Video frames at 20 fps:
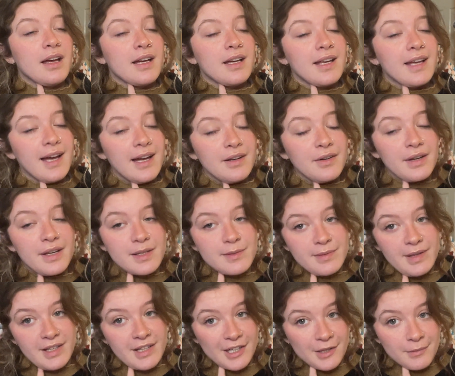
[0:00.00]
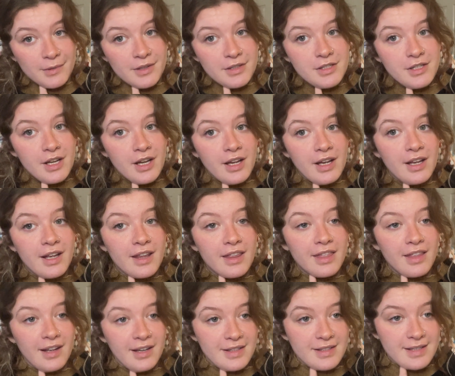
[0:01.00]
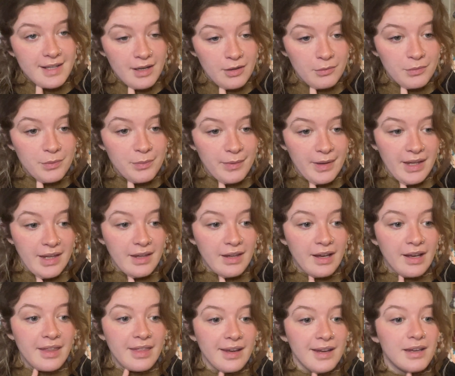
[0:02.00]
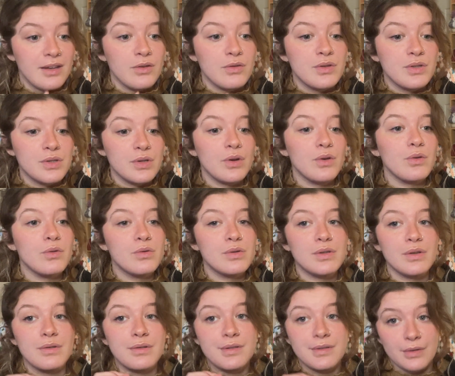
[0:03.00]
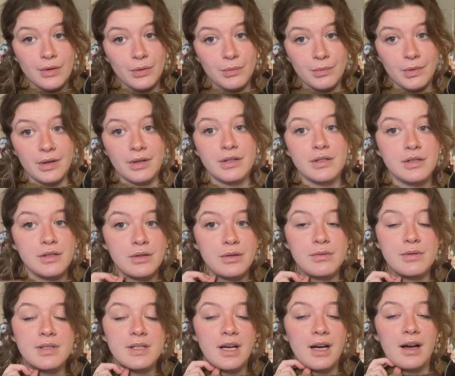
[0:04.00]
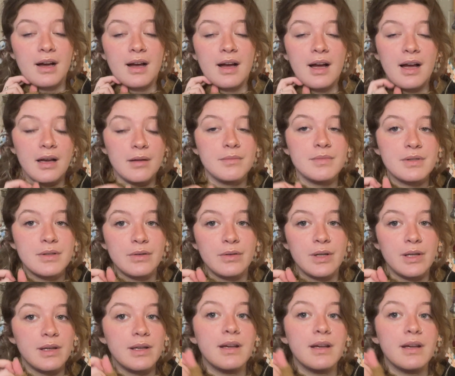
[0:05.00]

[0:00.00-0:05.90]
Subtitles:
cannot explain how much that has helped me. Thank you so much. You are absolutely